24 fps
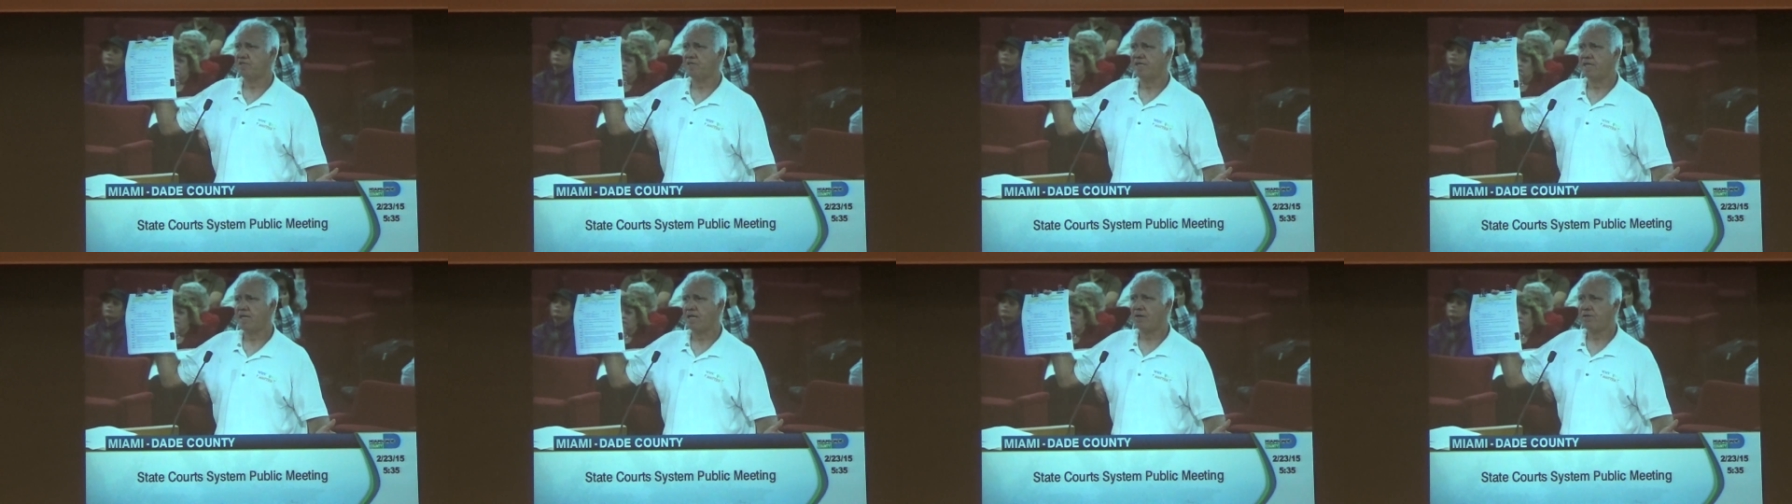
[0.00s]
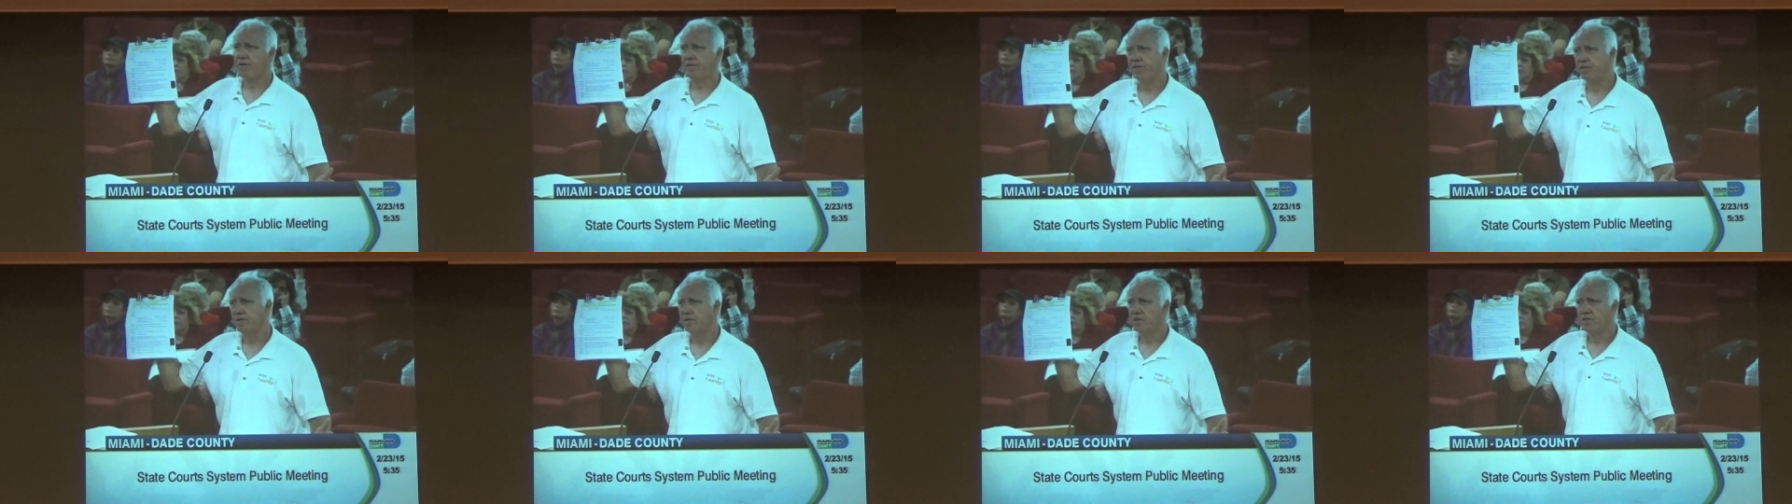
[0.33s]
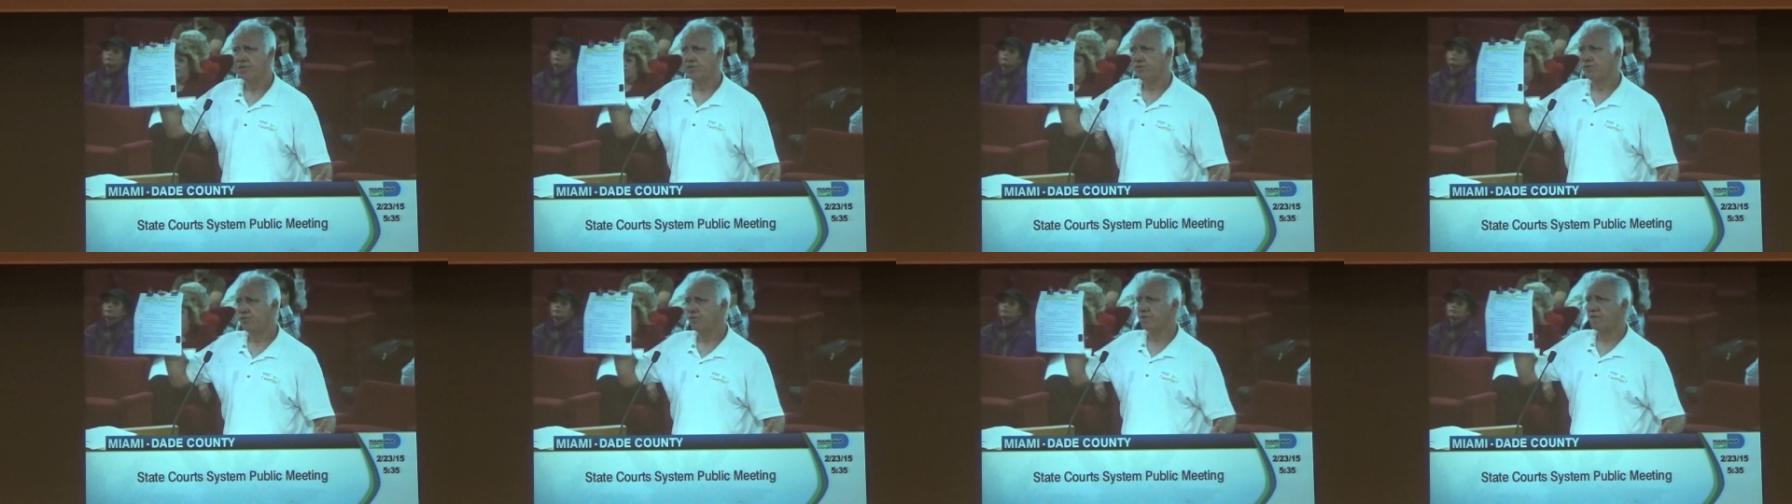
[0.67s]
County,
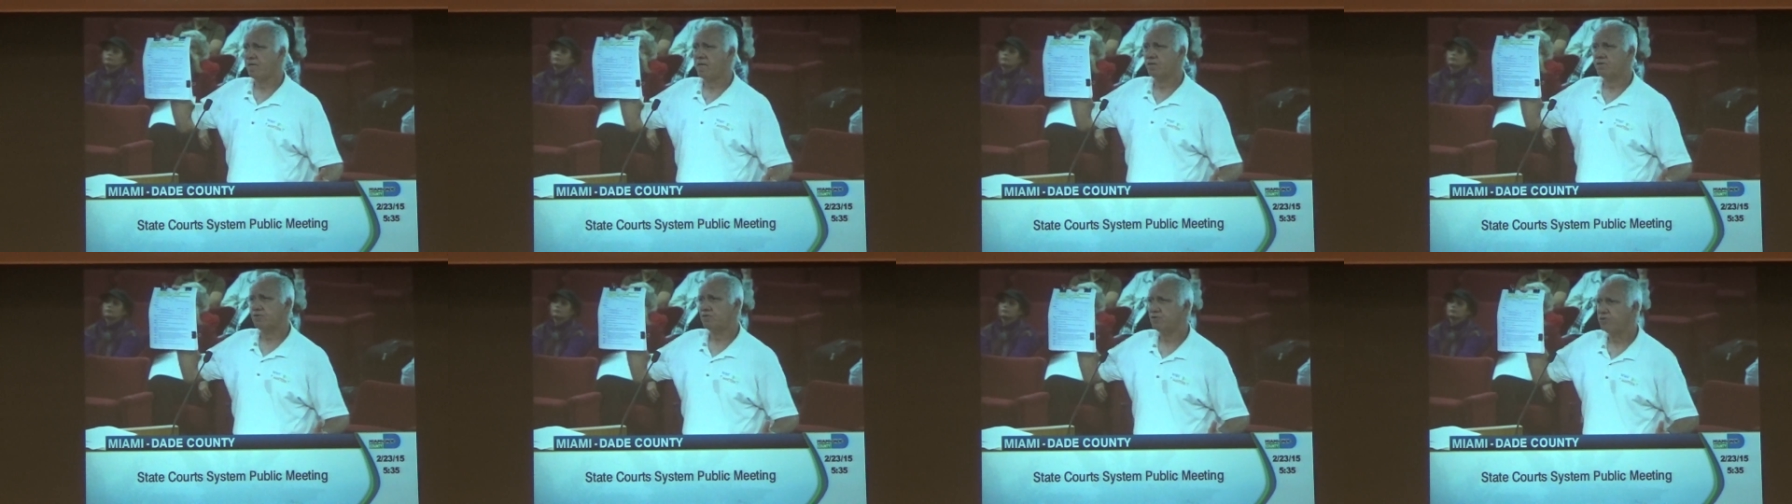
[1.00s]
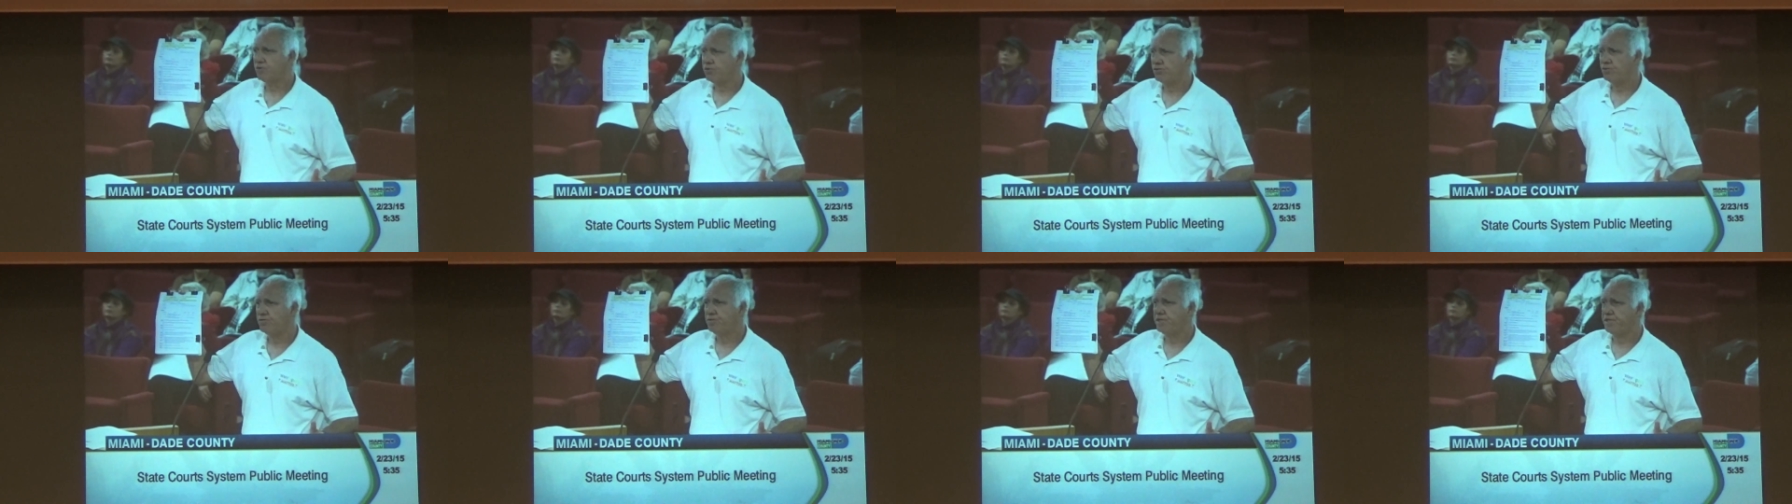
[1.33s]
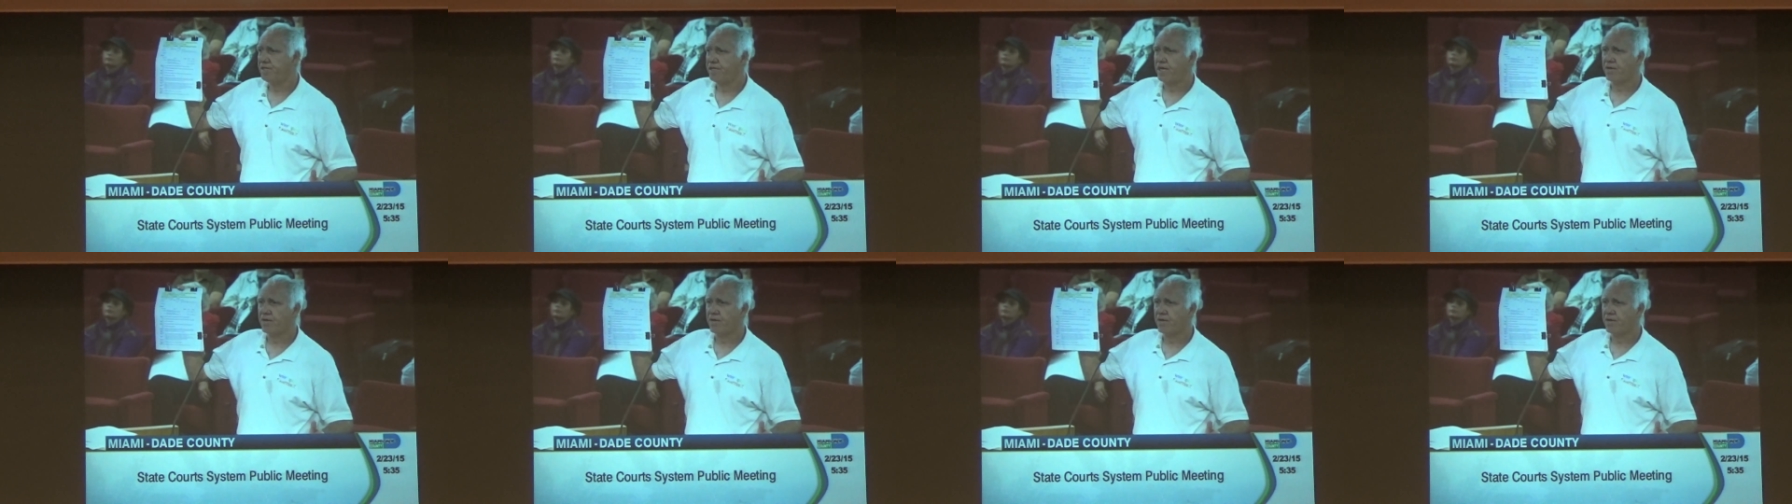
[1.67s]
2002, DR